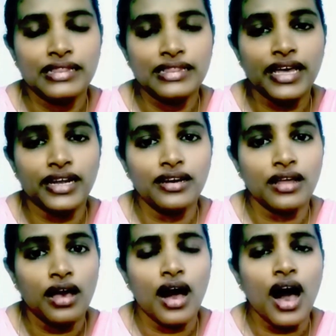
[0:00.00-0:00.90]
Then,
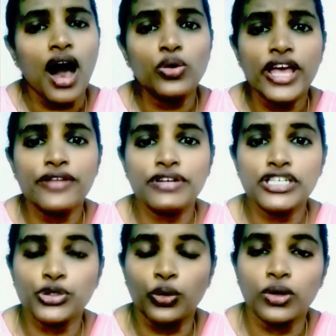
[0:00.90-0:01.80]
how can we
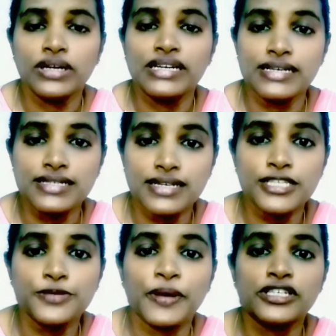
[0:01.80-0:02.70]
show
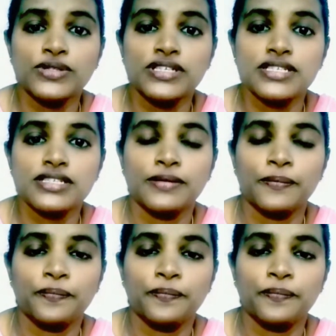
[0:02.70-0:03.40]
disrespect to this?